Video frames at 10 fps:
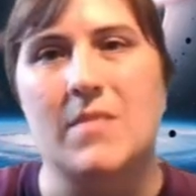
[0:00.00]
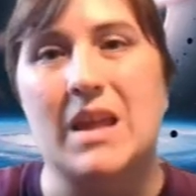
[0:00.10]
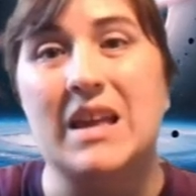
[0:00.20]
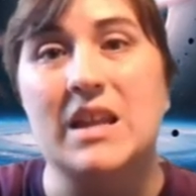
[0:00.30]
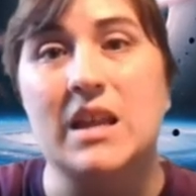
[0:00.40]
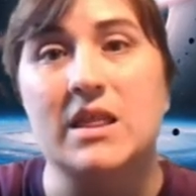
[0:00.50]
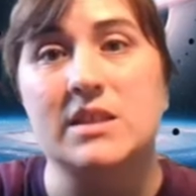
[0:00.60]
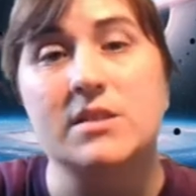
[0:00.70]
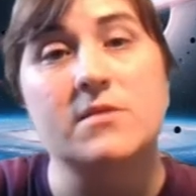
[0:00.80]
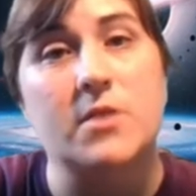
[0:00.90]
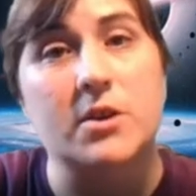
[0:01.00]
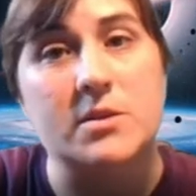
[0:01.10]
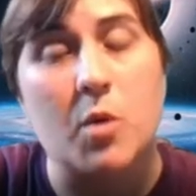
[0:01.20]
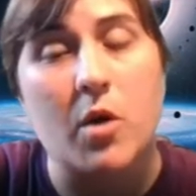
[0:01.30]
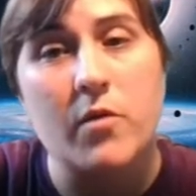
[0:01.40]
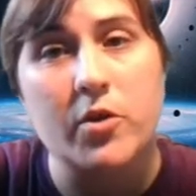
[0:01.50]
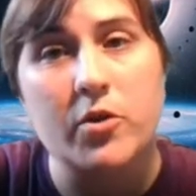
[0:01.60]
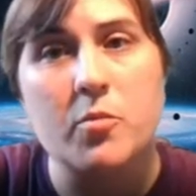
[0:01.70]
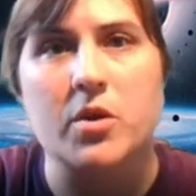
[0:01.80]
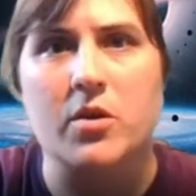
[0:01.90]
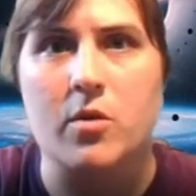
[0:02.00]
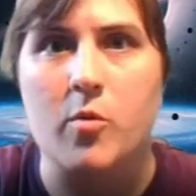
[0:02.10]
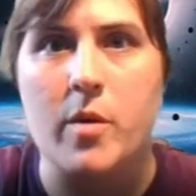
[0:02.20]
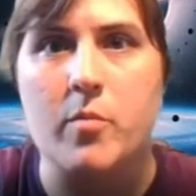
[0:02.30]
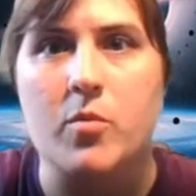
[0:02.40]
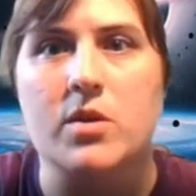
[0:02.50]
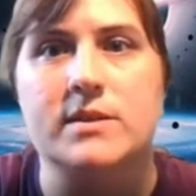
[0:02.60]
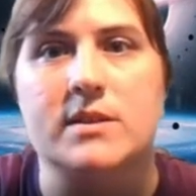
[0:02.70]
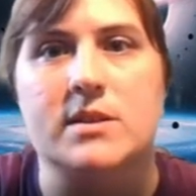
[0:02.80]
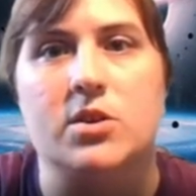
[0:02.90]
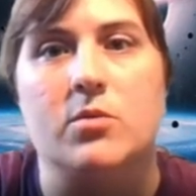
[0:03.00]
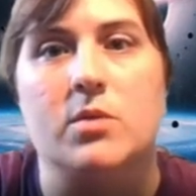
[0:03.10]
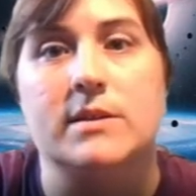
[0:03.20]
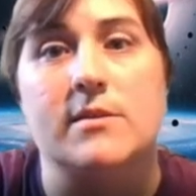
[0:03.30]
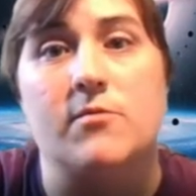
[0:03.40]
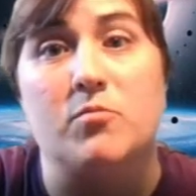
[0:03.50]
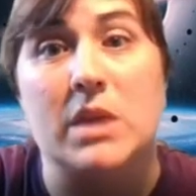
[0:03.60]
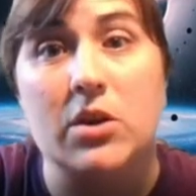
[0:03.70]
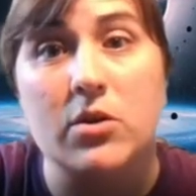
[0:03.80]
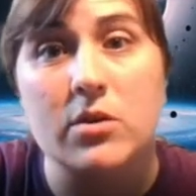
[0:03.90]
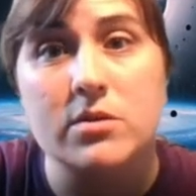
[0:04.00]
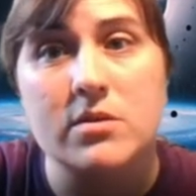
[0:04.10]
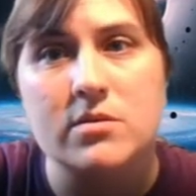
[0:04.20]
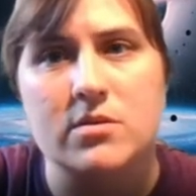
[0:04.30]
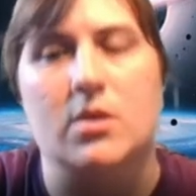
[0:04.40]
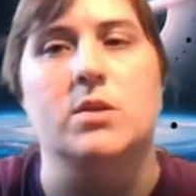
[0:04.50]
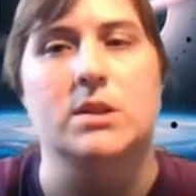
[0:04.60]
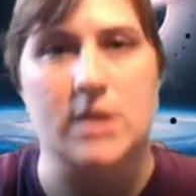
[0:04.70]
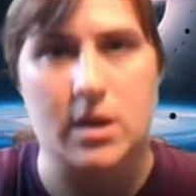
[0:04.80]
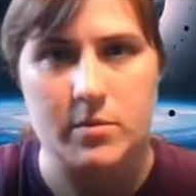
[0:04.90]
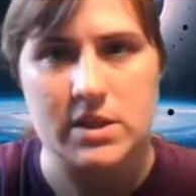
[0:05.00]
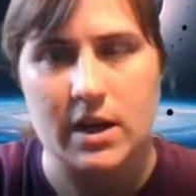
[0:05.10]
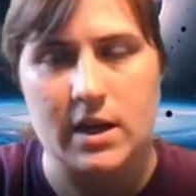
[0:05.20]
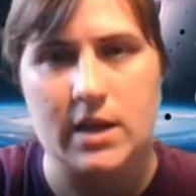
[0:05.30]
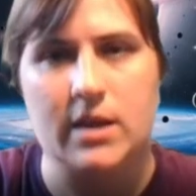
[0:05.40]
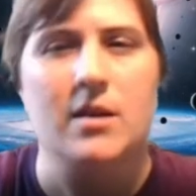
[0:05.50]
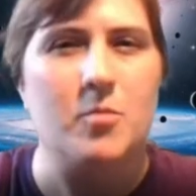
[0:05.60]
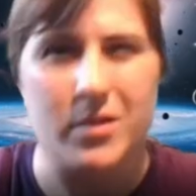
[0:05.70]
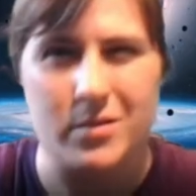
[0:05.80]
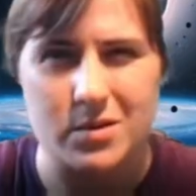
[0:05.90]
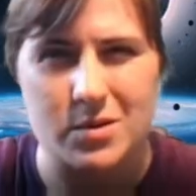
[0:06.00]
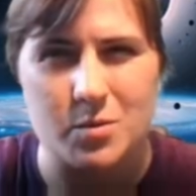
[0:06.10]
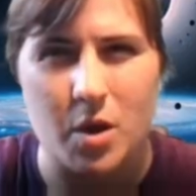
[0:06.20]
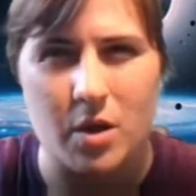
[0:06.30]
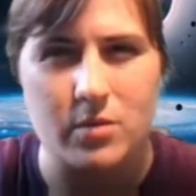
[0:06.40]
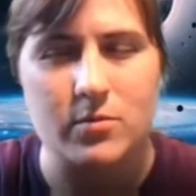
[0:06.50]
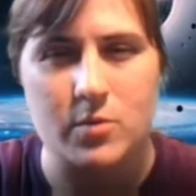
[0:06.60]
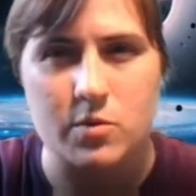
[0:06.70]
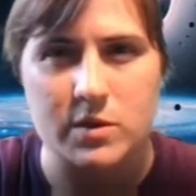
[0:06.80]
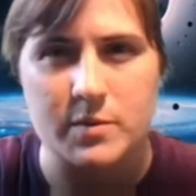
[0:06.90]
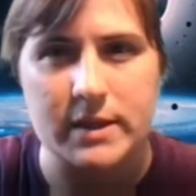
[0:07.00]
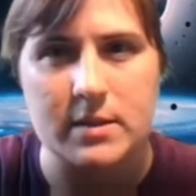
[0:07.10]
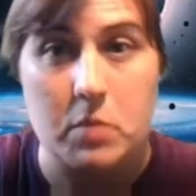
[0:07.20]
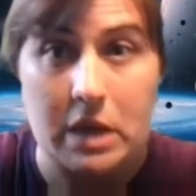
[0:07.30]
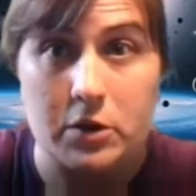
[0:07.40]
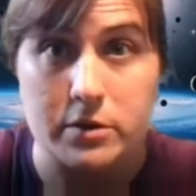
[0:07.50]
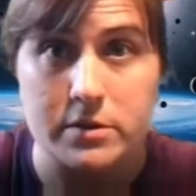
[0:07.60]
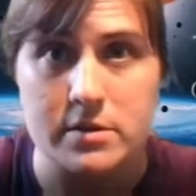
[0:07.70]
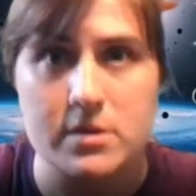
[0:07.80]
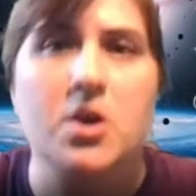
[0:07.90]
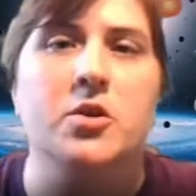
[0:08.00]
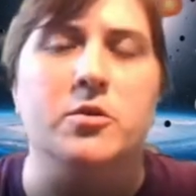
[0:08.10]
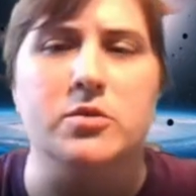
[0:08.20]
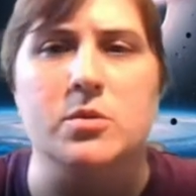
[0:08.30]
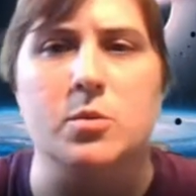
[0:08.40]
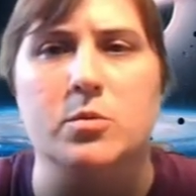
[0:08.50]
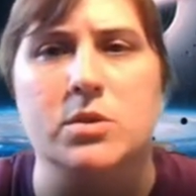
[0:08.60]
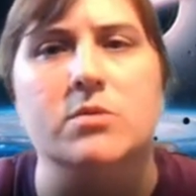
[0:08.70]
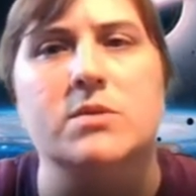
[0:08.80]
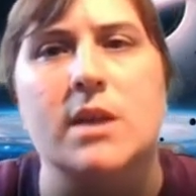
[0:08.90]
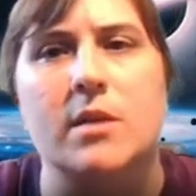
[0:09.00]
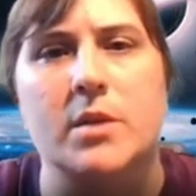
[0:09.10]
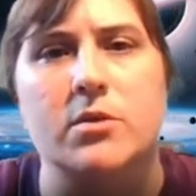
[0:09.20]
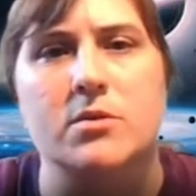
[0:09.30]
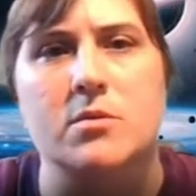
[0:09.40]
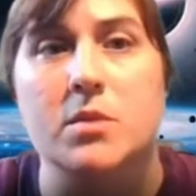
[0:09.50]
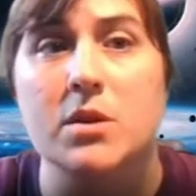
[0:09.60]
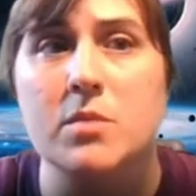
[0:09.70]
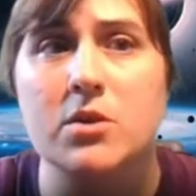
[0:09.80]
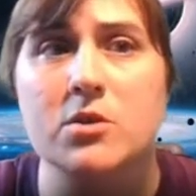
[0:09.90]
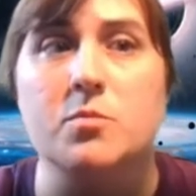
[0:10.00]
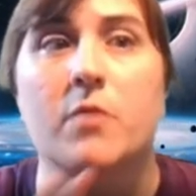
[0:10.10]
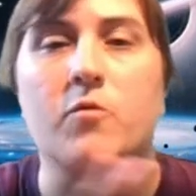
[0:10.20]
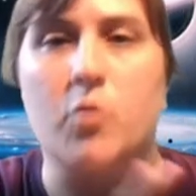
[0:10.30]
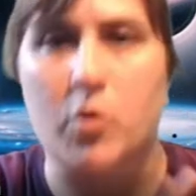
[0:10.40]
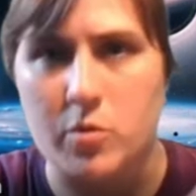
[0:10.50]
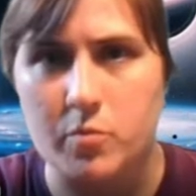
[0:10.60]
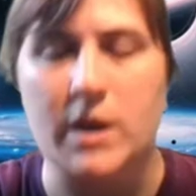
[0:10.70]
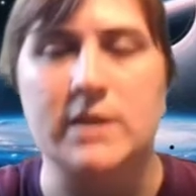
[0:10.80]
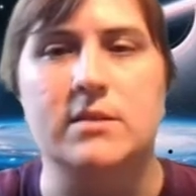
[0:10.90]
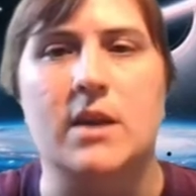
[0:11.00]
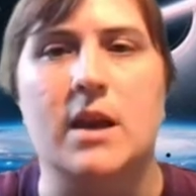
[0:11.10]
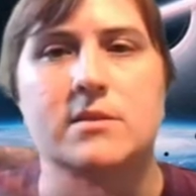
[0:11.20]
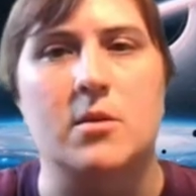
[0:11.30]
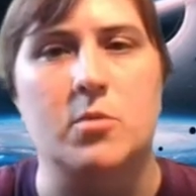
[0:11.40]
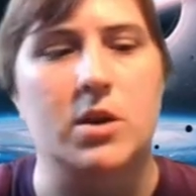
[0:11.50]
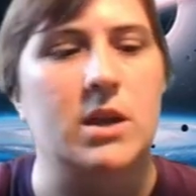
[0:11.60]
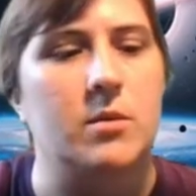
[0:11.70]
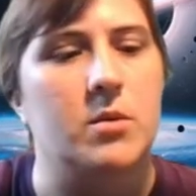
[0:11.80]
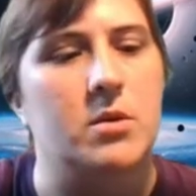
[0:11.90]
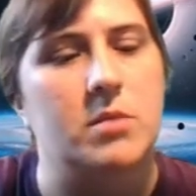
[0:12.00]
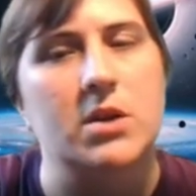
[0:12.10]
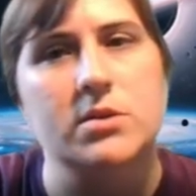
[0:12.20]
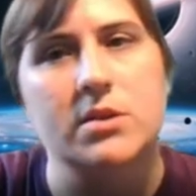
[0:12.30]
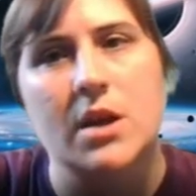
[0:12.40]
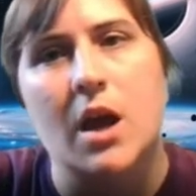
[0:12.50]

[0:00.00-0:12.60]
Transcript: And this is very small volume, but you got to remember this is in units of meters, so it's going to be tiny. Balloons are small with respect to meters. Usually we would use centimeters or millimeters, but for ideal gas law, we're going to keep it in meters.